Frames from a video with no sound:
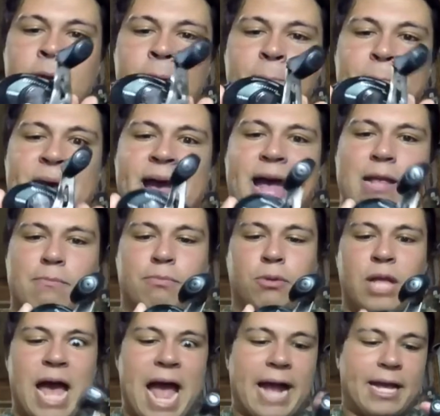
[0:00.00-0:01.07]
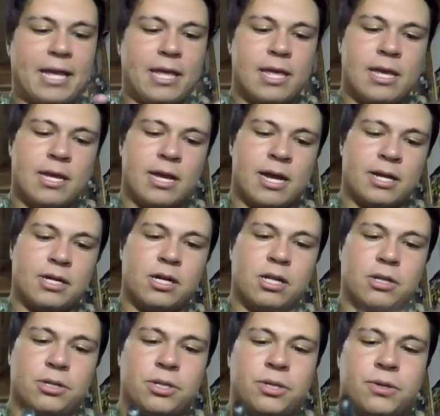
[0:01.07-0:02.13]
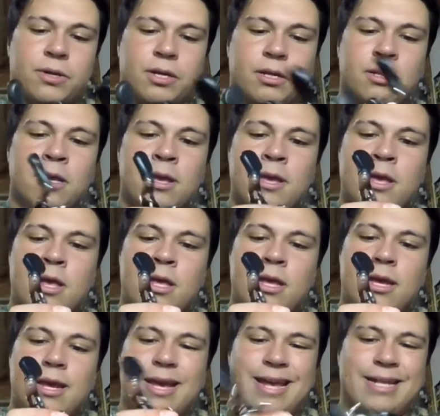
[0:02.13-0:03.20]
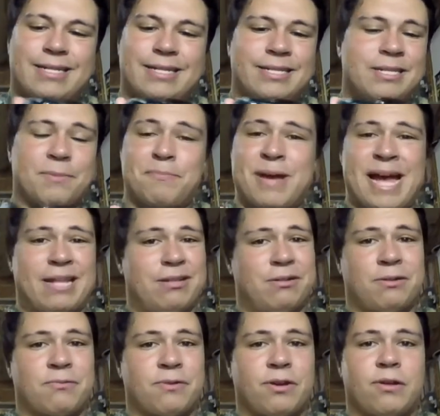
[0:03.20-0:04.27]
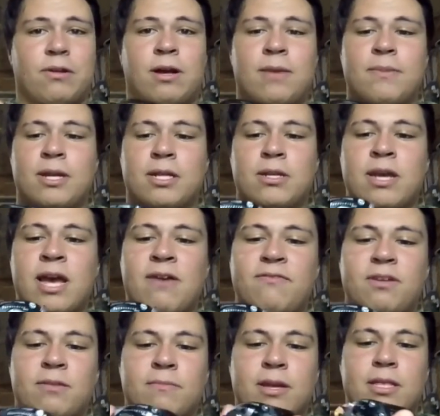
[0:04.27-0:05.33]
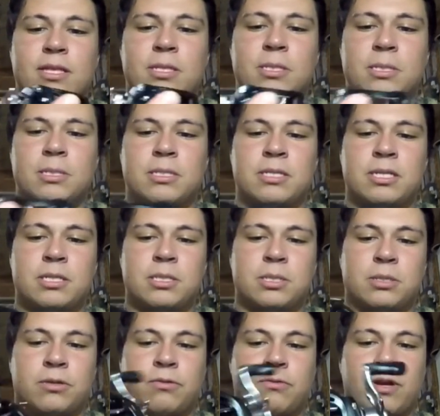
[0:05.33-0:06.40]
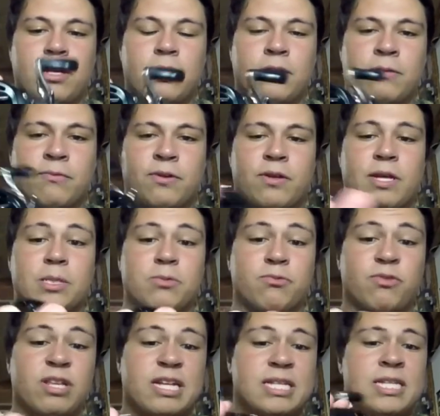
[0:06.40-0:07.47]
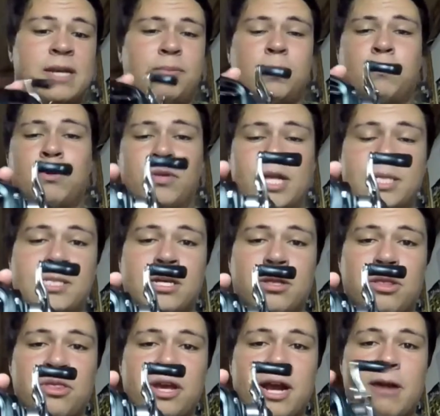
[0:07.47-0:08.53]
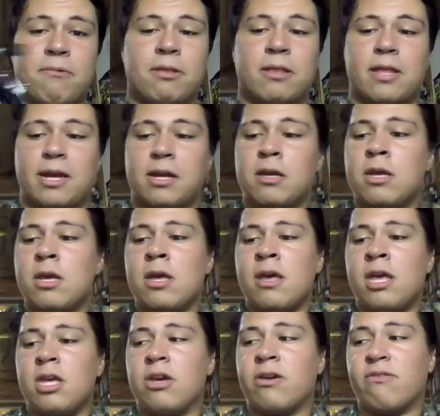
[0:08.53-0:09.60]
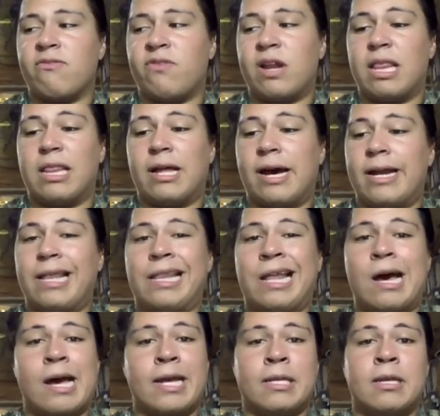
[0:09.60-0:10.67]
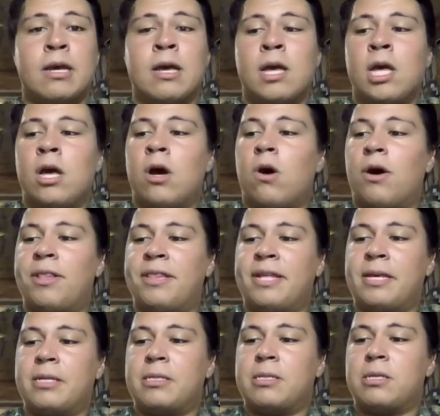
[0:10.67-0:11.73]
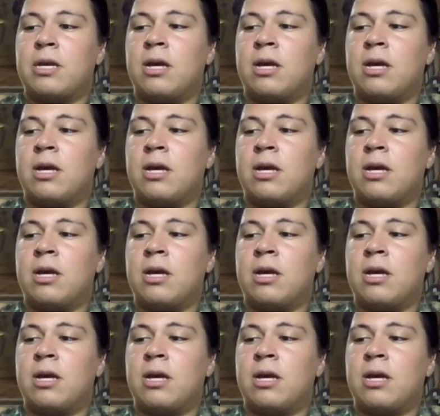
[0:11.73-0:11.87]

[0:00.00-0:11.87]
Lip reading: matte black kind of color to it. It's just a bad looking reel. I mean, you have to admit, this is a great looking reel. It has a really deep spool. That's the other thing I really like. You can fit a lot of line on this,